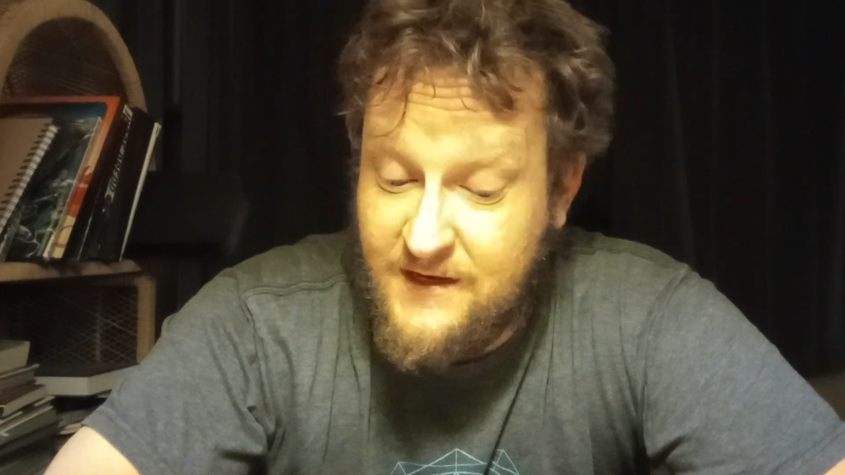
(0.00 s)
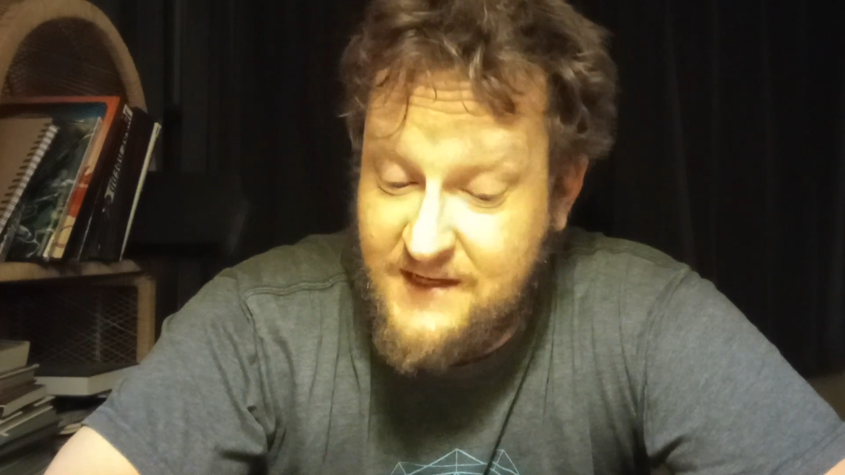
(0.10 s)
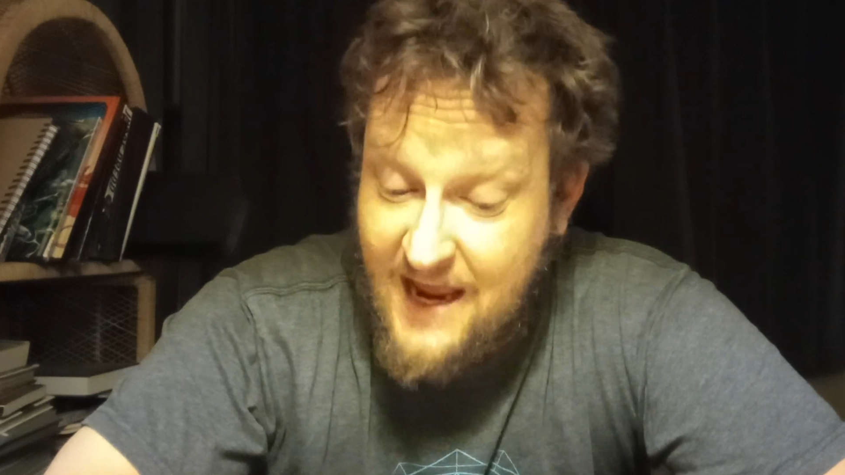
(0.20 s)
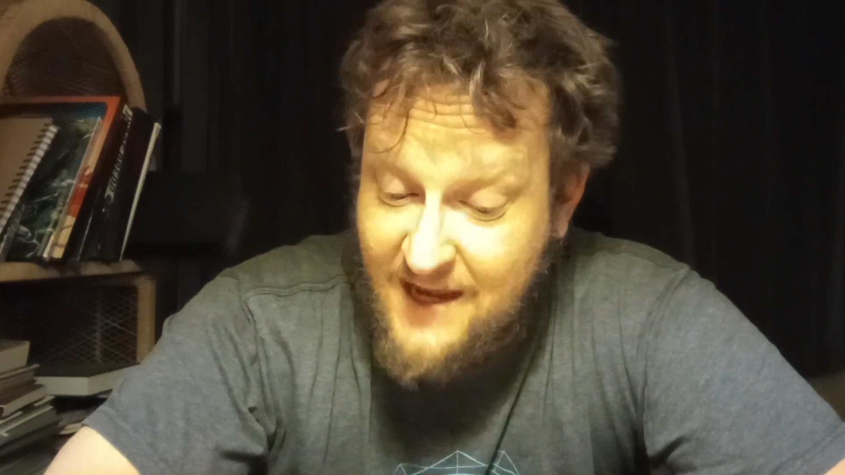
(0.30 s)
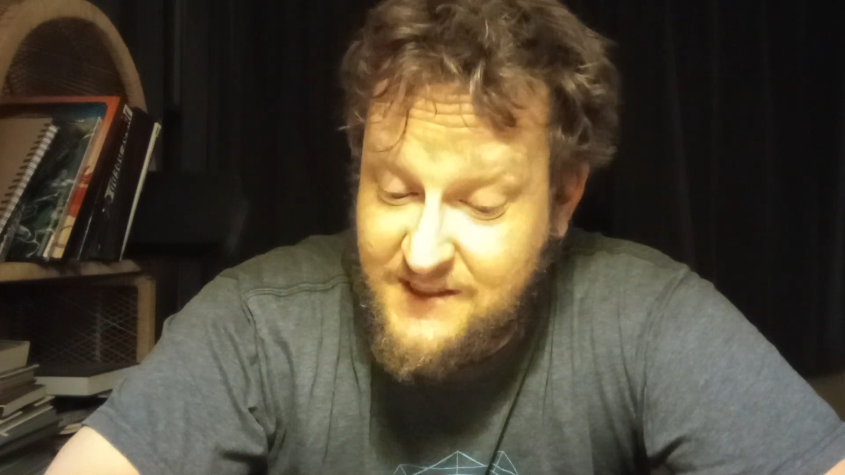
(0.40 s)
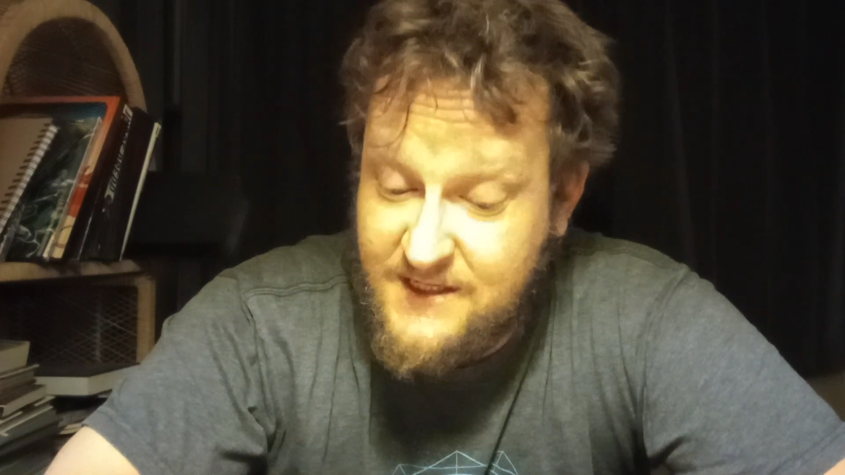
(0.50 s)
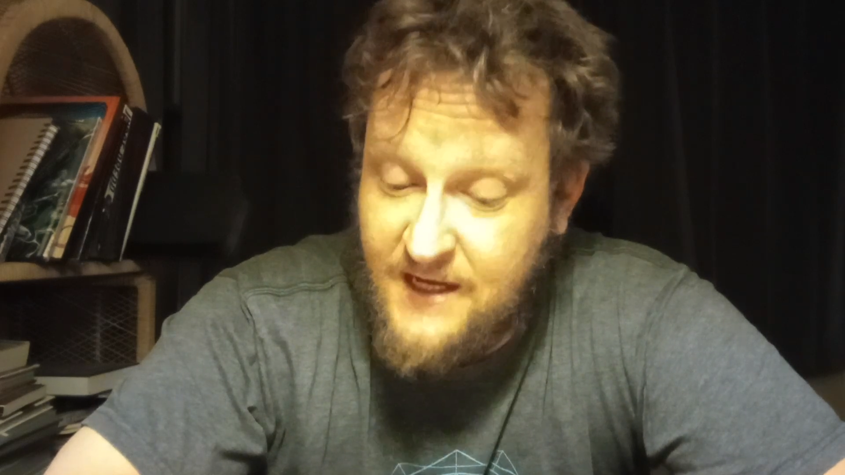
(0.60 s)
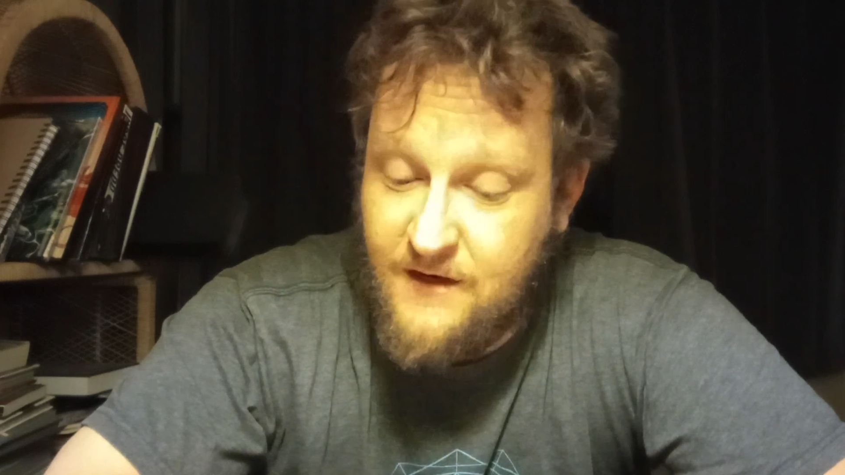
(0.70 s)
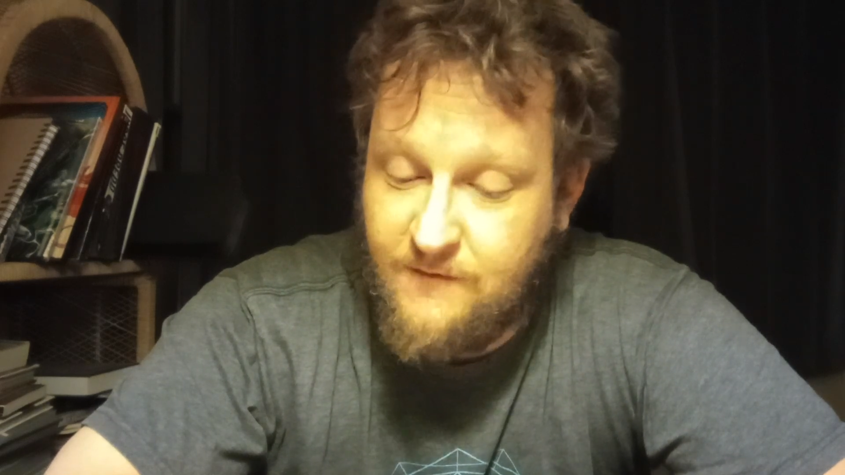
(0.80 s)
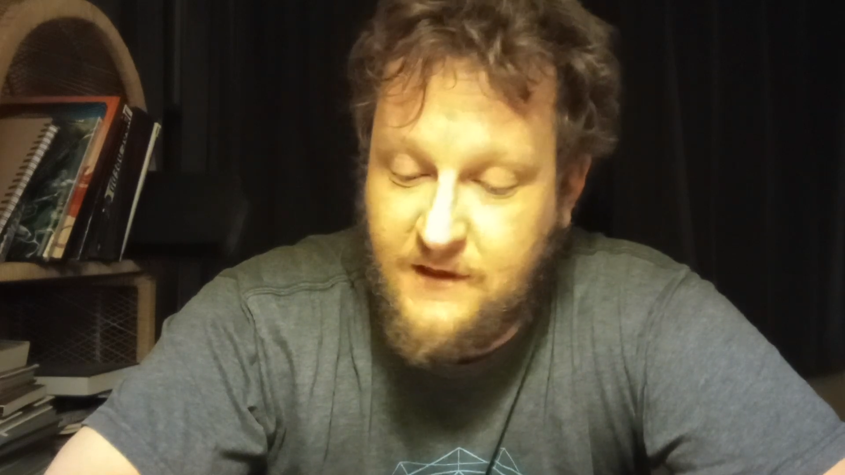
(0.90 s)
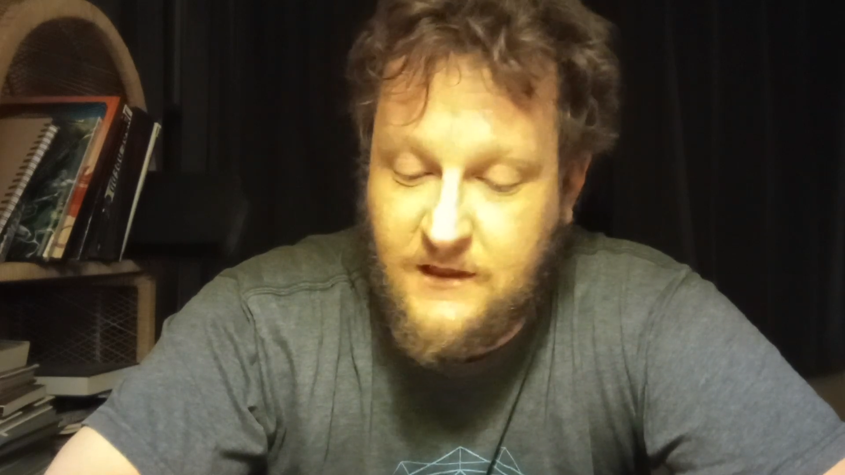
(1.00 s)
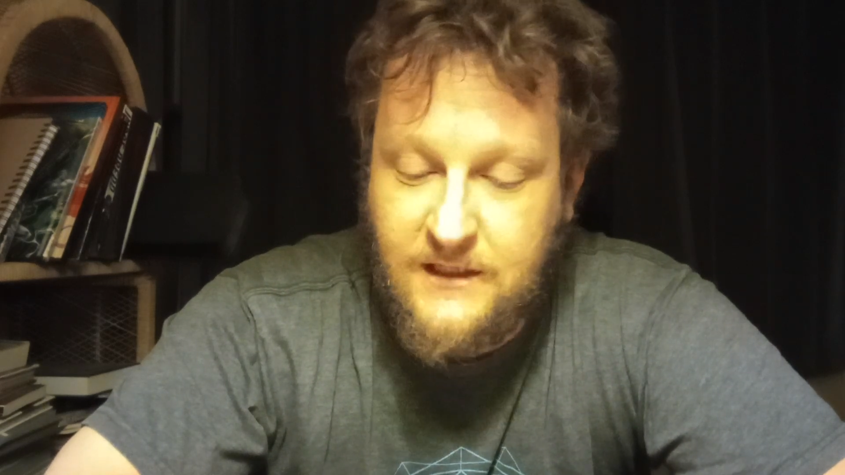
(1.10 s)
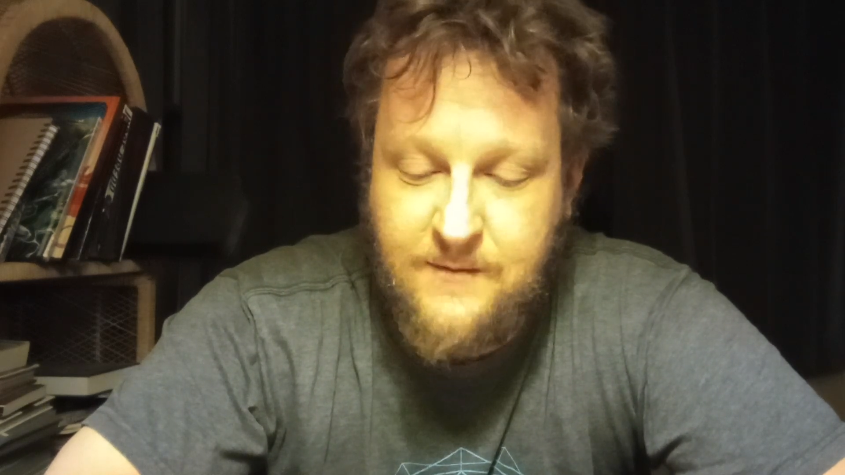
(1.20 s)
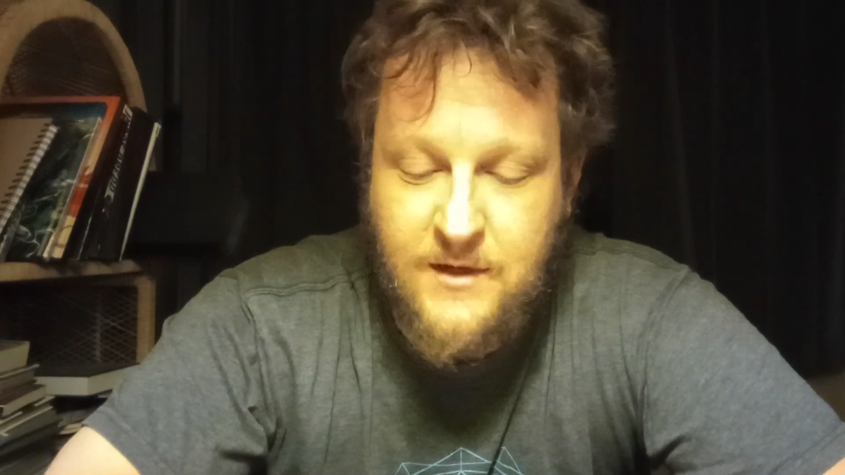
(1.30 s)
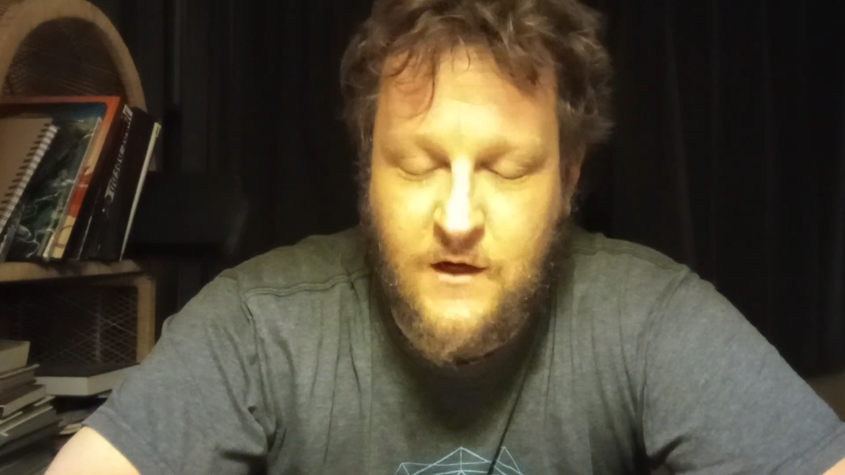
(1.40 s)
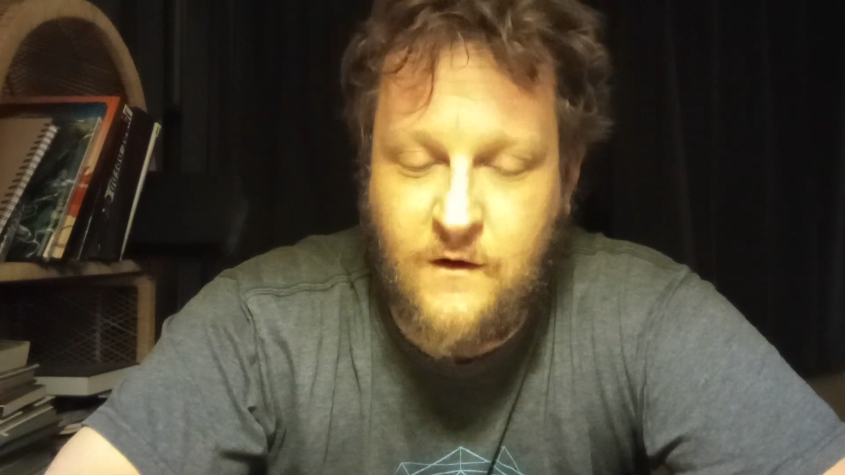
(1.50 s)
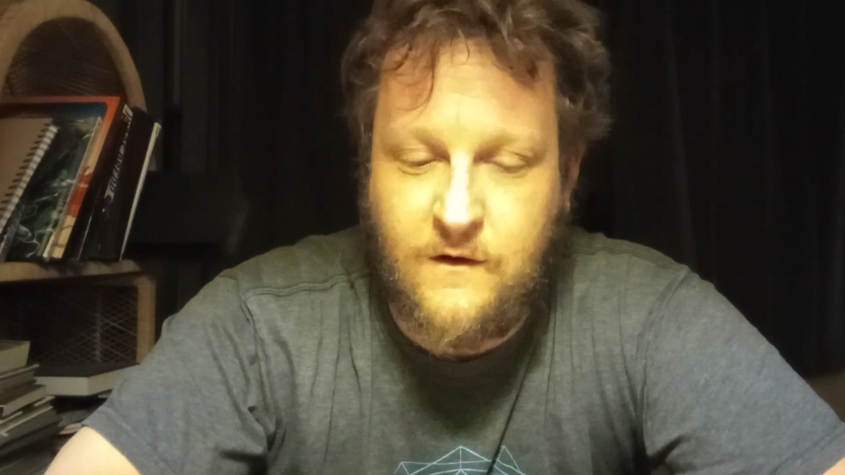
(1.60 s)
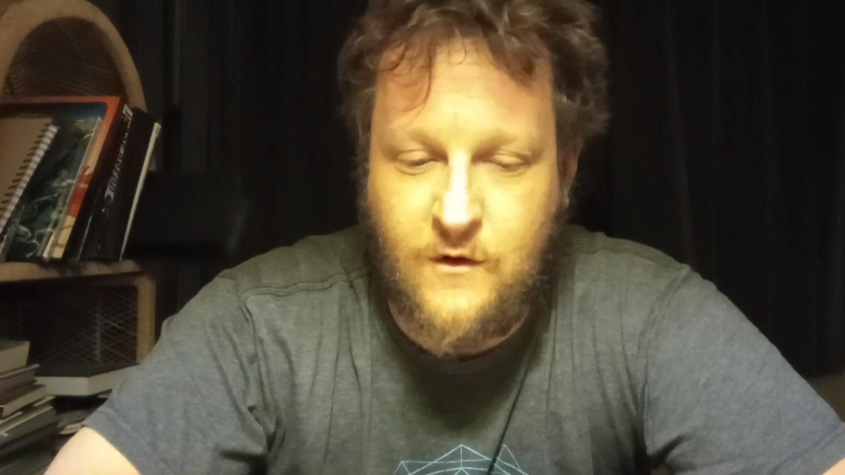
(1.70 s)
dance and of the gleaming